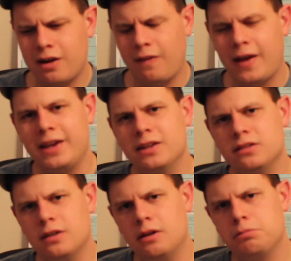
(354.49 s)
of
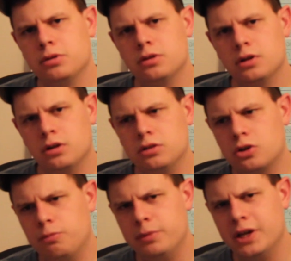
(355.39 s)
lightens up a
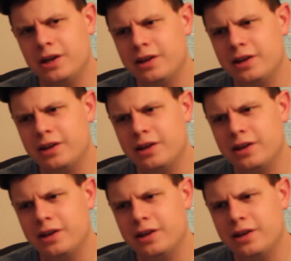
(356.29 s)
little bit,